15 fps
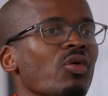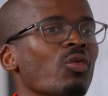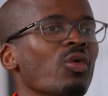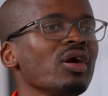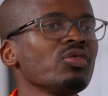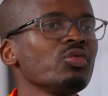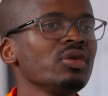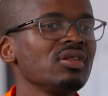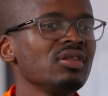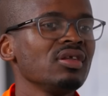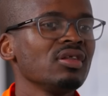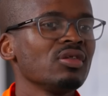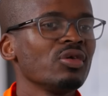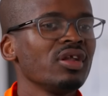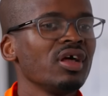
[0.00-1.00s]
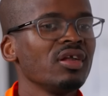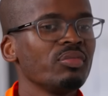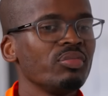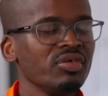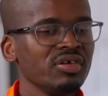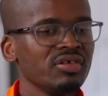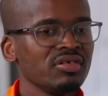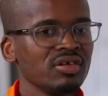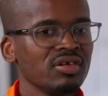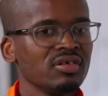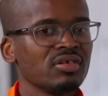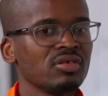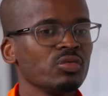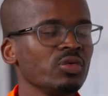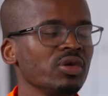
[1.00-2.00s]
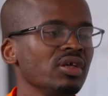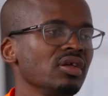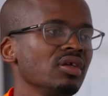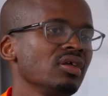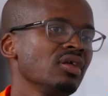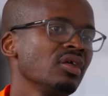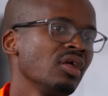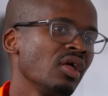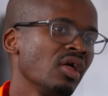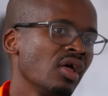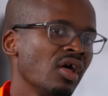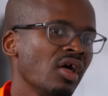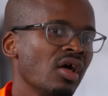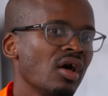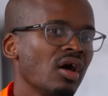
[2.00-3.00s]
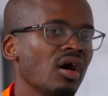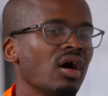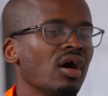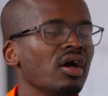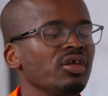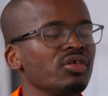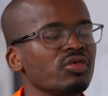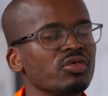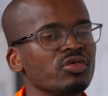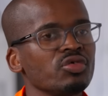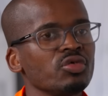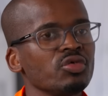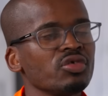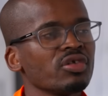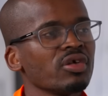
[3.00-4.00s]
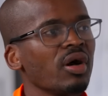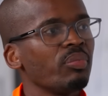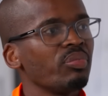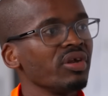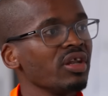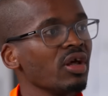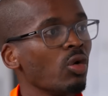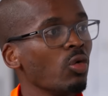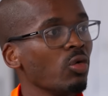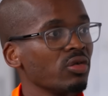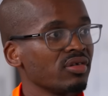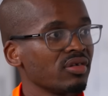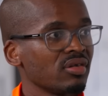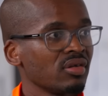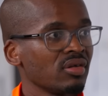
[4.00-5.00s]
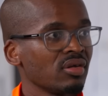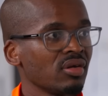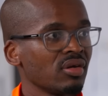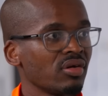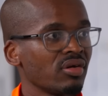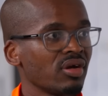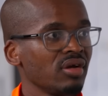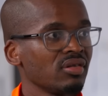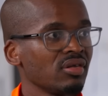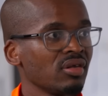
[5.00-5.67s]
What we did on that bridge is we introduced a breather hose, right?